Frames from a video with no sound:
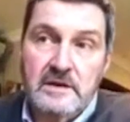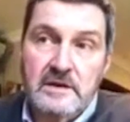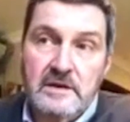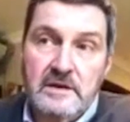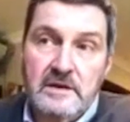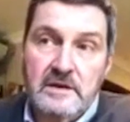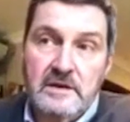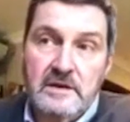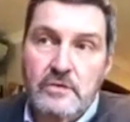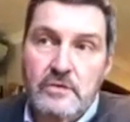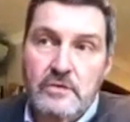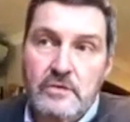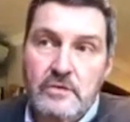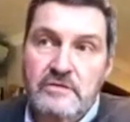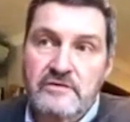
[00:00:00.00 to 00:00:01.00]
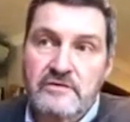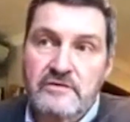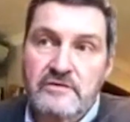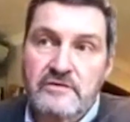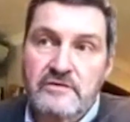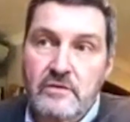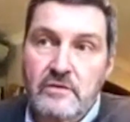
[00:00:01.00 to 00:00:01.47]
the law reform,
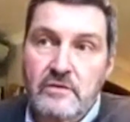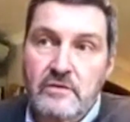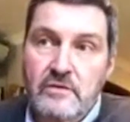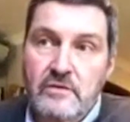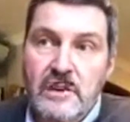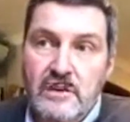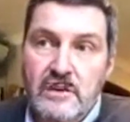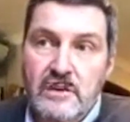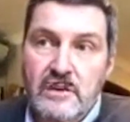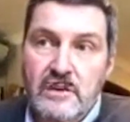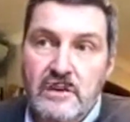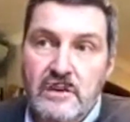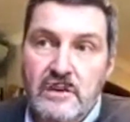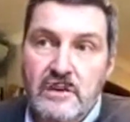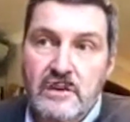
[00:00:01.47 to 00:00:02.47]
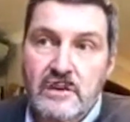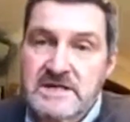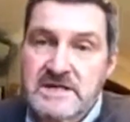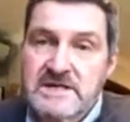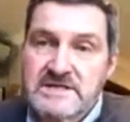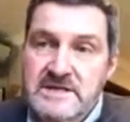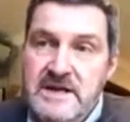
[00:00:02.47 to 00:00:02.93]
and B, a change in attitudes,
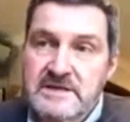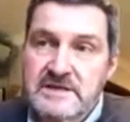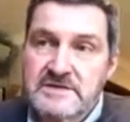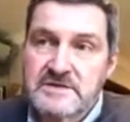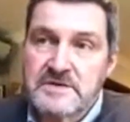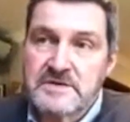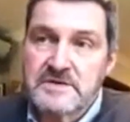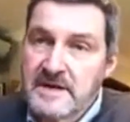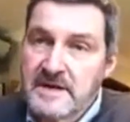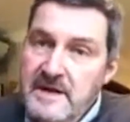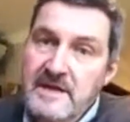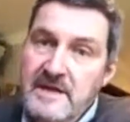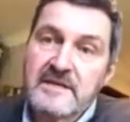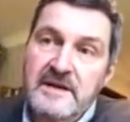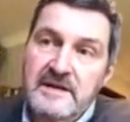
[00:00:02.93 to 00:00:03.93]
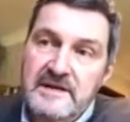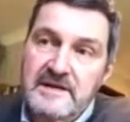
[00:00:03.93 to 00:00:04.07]
then it's been a success.